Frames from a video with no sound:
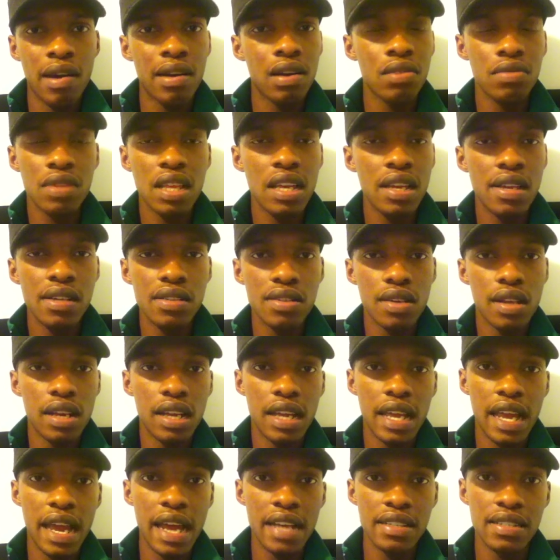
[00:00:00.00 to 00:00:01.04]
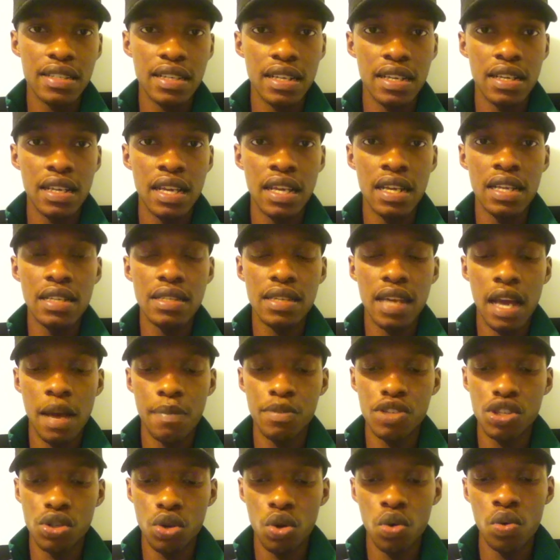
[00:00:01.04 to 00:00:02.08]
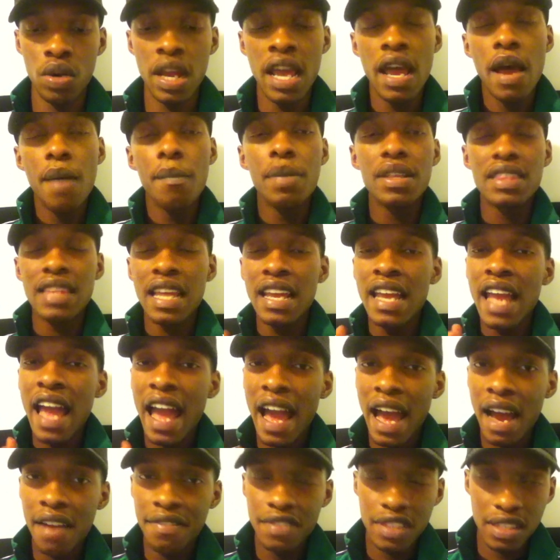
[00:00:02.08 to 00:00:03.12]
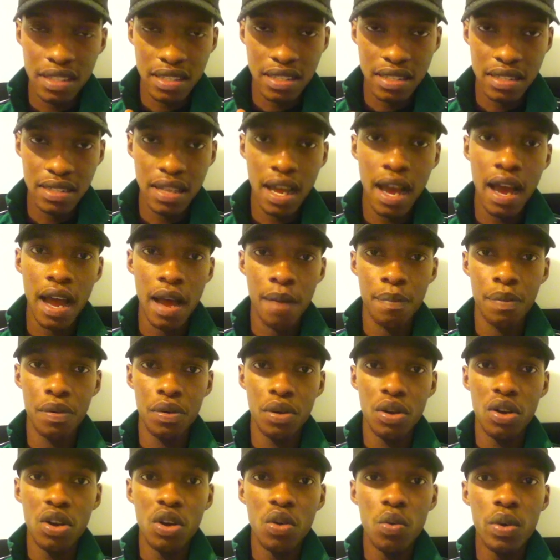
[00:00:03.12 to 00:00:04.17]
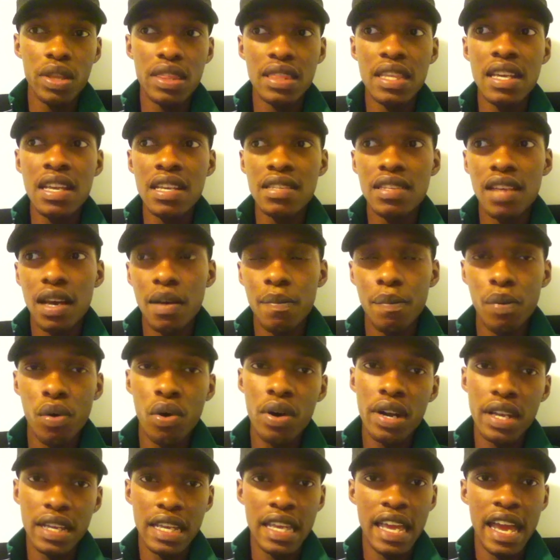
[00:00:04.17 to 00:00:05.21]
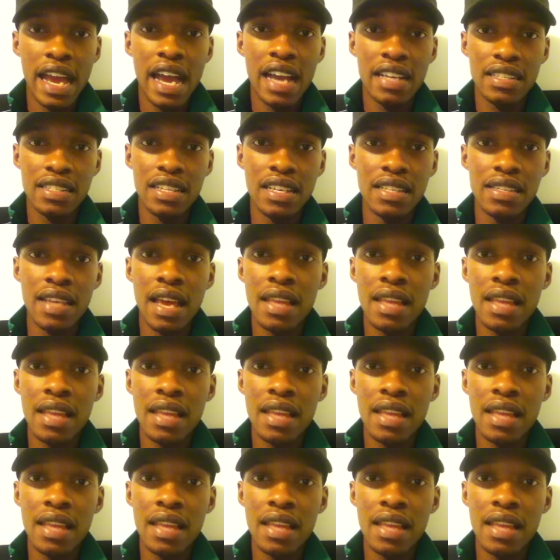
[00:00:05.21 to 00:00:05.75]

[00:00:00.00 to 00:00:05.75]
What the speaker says: I don't think he's going to cash it in anytime soon, but they have to stop with these aborted cash-ins.